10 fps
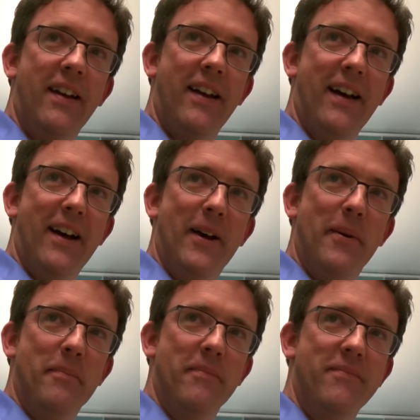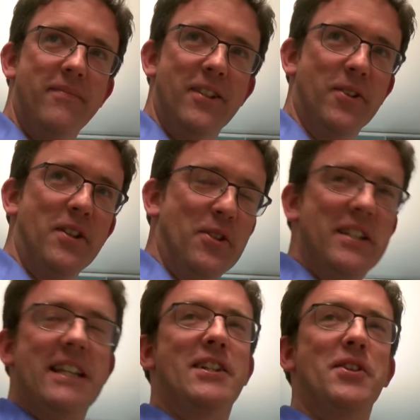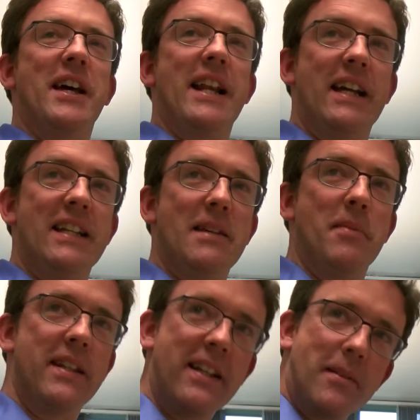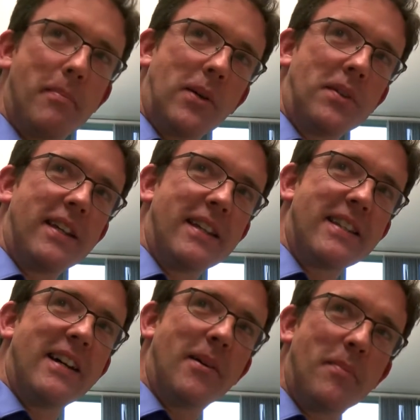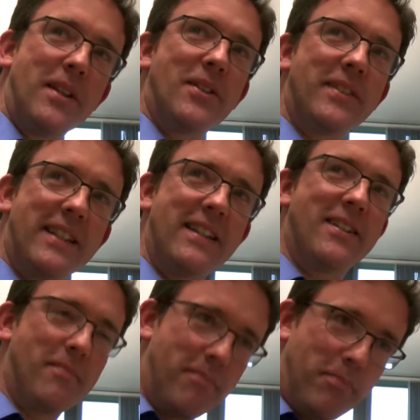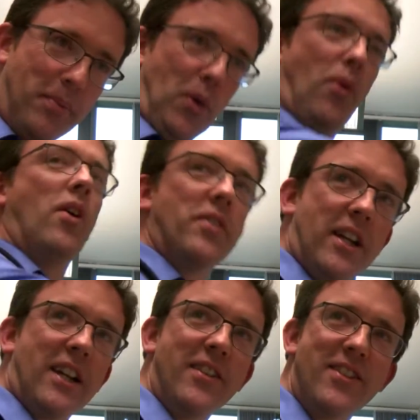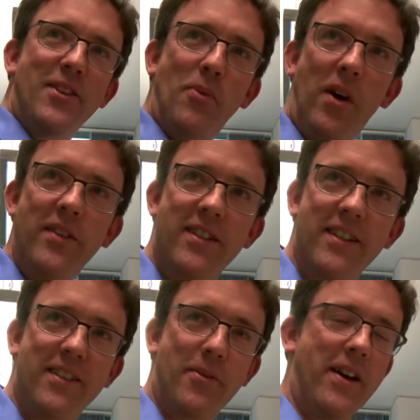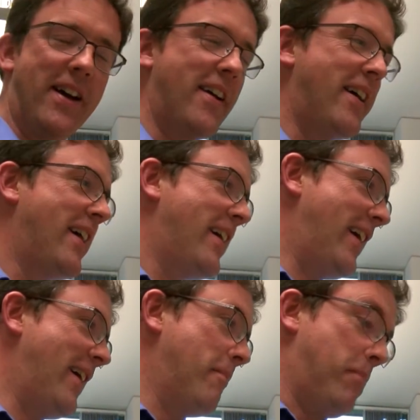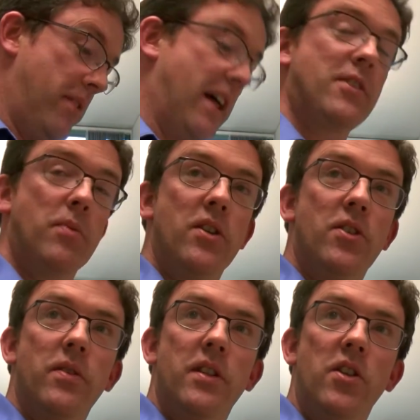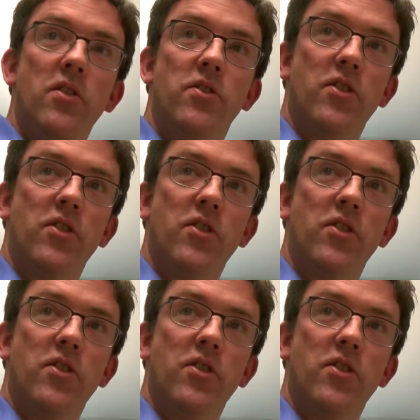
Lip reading: You know, you don't tend to do that in academia. You tend to build things up. You don't tend to blow all your guns at once, as it were. But that's what you do in the news.